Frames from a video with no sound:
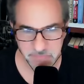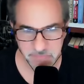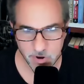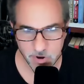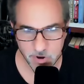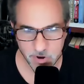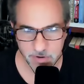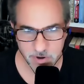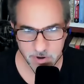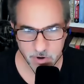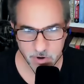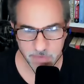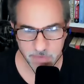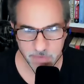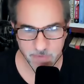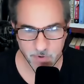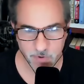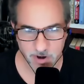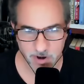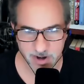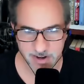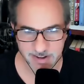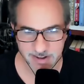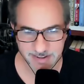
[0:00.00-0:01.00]
Go
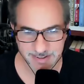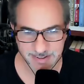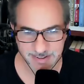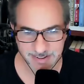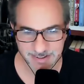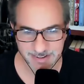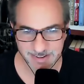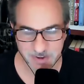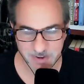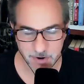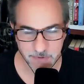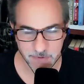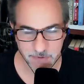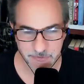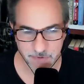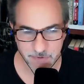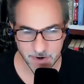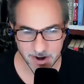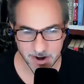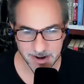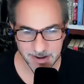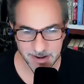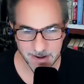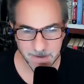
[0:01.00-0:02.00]
for it. Go
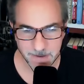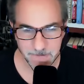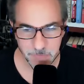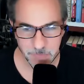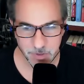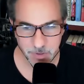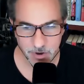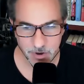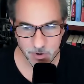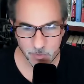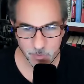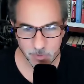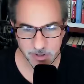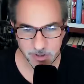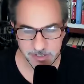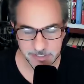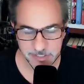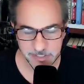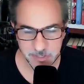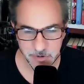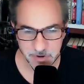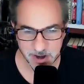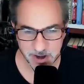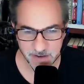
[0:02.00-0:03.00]
for it. We'll
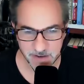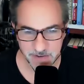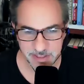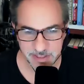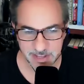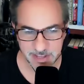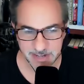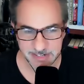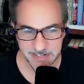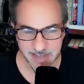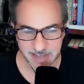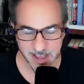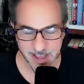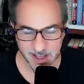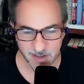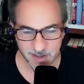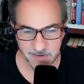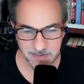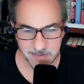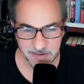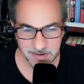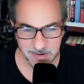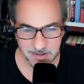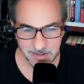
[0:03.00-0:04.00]
tune everything
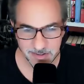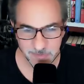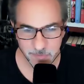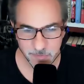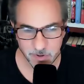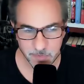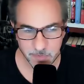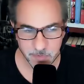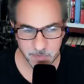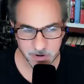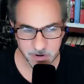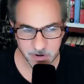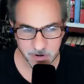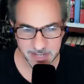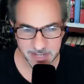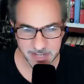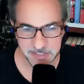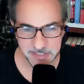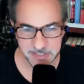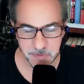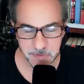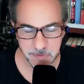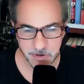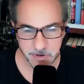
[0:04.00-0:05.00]
down. We'll bring in
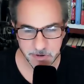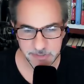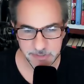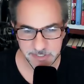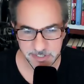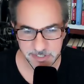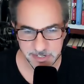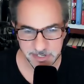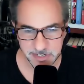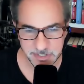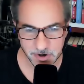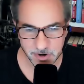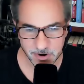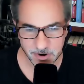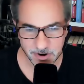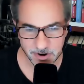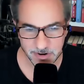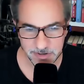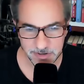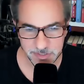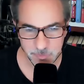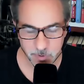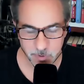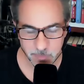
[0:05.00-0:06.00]
some acoustic
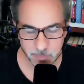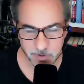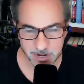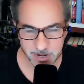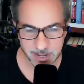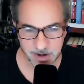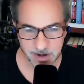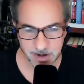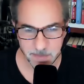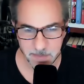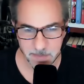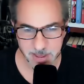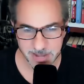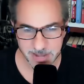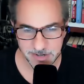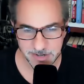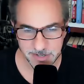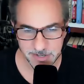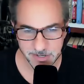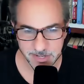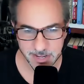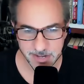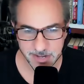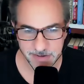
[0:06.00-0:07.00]
guitars. We'll bring in a
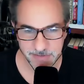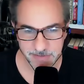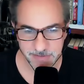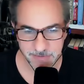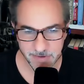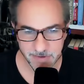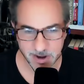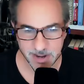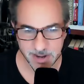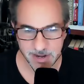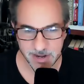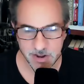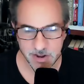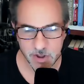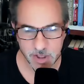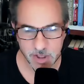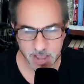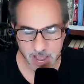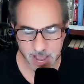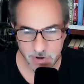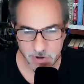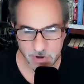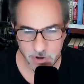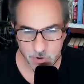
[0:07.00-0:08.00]
mandolin, right?
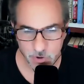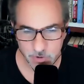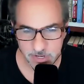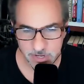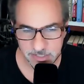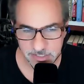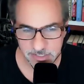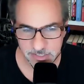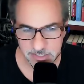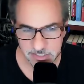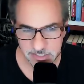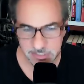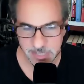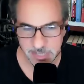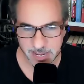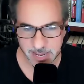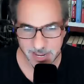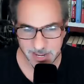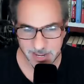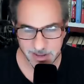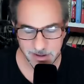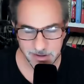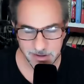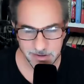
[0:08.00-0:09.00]
And you could
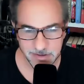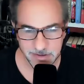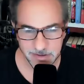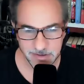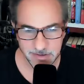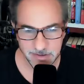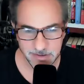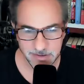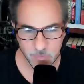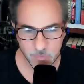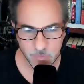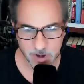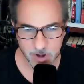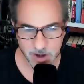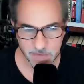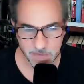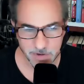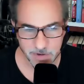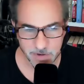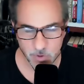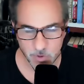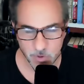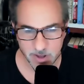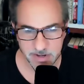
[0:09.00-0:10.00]
sing
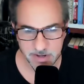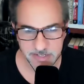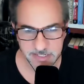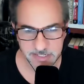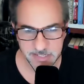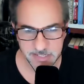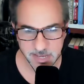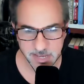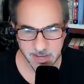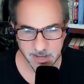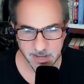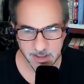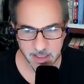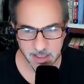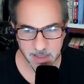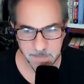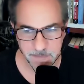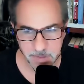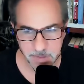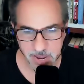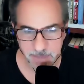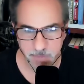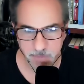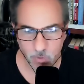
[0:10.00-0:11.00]
whatever you want to sing.
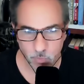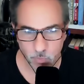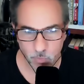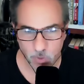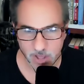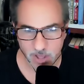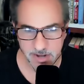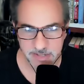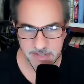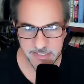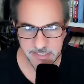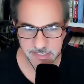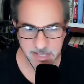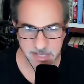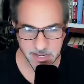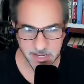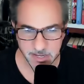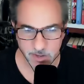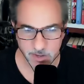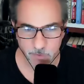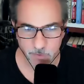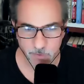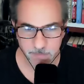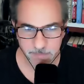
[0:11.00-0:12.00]
And people want to see
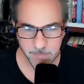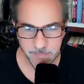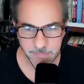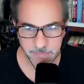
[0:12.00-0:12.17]
you.